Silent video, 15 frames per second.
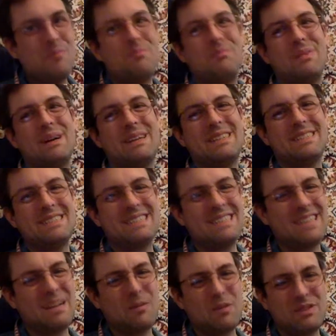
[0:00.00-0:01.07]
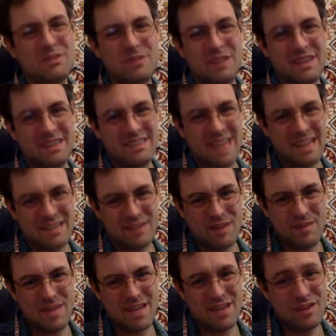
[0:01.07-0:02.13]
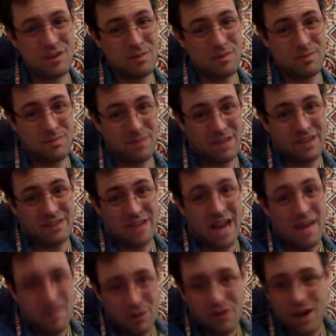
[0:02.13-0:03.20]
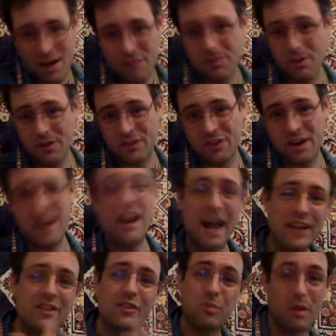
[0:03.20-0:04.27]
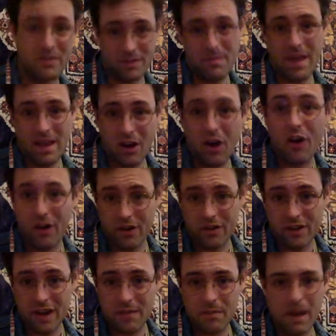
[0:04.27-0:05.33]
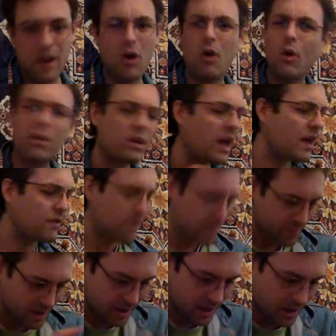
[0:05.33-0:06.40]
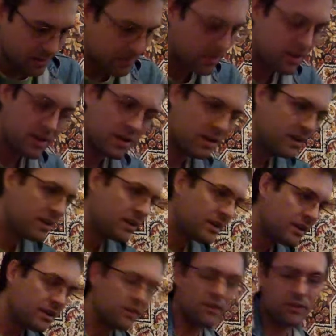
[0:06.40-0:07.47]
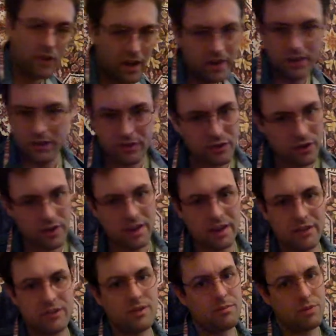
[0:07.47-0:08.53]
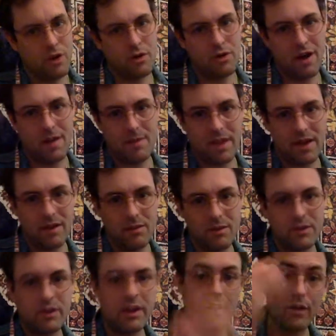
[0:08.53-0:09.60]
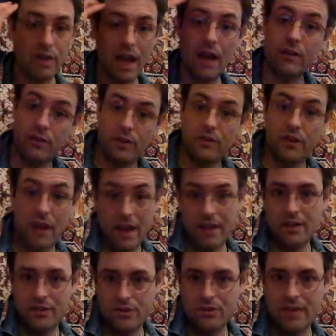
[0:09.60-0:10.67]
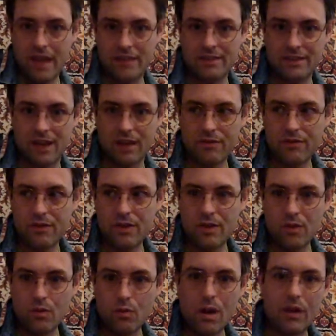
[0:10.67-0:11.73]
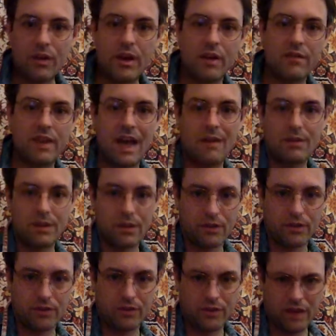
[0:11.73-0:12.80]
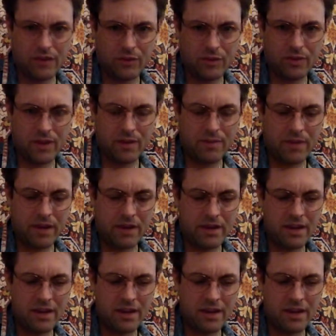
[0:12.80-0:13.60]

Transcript: But that wasn't really going to satisfy me either, because I'm a creative person and I just want to make art. And my whole life had become designing circuits and programming. It's like, oh yeah, it turns out I can do that stuff well enough to have a little success with it, but